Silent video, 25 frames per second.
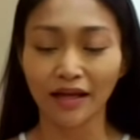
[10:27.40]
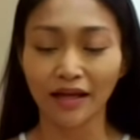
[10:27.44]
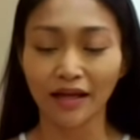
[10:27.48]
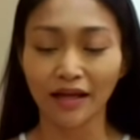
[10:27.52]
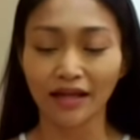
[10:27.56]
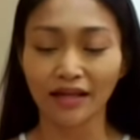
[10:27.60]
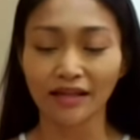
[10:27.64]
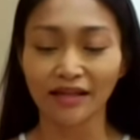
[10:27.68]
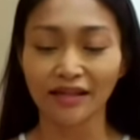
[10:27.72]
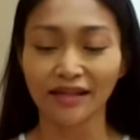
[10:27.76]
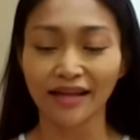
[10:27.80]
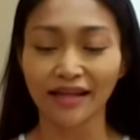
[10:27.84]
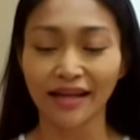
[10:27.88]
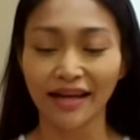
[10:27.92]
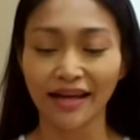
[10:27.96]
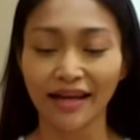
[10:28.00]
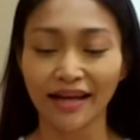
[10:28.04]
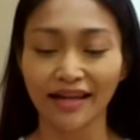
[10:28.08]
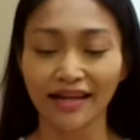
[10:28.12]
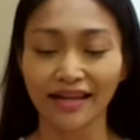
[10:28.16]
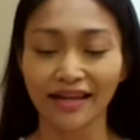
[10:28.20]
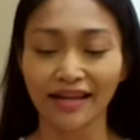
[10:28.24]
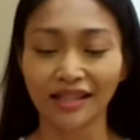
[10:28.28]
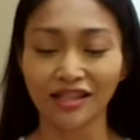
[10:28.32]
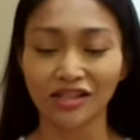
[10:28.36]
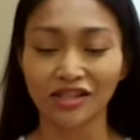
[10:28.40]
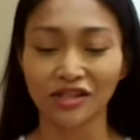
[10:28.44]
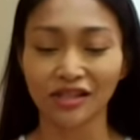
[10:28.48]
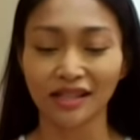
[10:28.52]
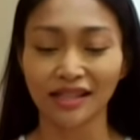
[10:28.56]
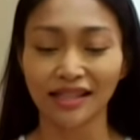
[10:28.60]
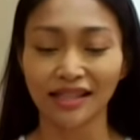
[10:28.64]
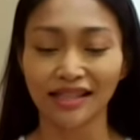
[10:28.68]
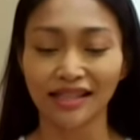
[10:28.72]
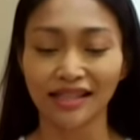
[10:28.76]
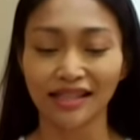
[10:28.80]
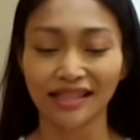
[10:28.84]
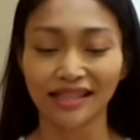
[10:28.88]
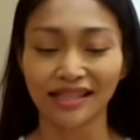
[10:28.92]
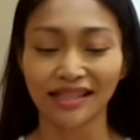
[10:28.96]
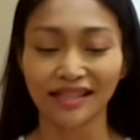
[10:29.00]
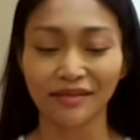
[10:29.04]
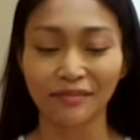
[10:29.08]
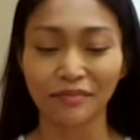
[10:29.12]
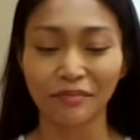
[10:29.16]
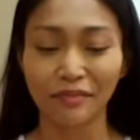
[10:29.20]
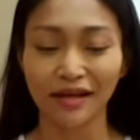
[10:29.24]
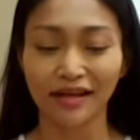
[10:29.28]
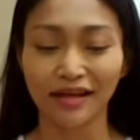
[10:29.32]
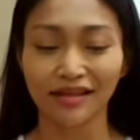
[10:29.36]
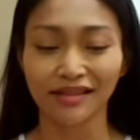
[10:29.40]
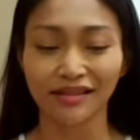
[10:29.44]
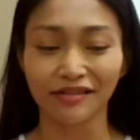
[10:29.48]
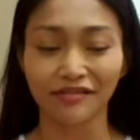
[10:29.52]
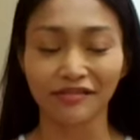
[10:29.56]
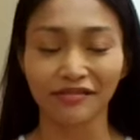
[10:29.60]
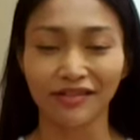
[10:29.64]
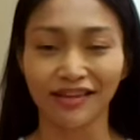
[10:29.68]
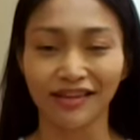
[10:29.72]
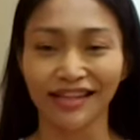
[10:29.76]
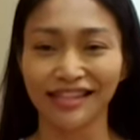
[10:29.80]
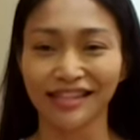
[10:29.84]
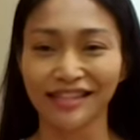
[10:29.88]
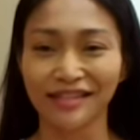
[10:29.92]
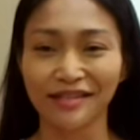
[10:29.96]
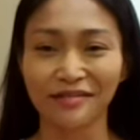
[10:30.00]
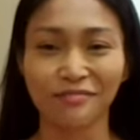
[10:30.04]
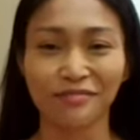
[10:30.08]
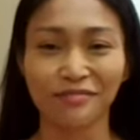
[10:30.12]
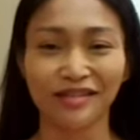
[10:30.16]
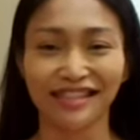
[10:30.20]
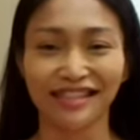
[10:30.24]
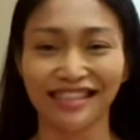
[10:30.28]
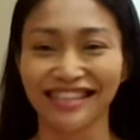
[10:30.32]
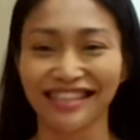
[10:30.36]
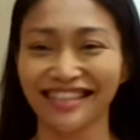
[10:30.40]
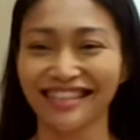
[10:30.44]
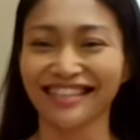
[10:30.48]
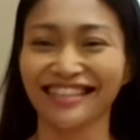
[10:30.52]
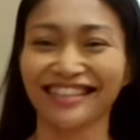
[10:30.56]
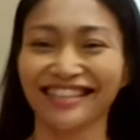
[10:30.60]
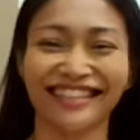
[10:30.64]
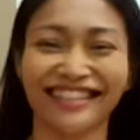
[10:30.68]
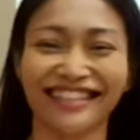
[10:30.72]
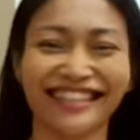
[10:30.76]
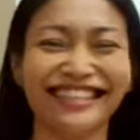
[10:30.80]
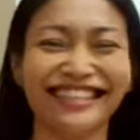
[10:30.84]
And that actually made the fire burning.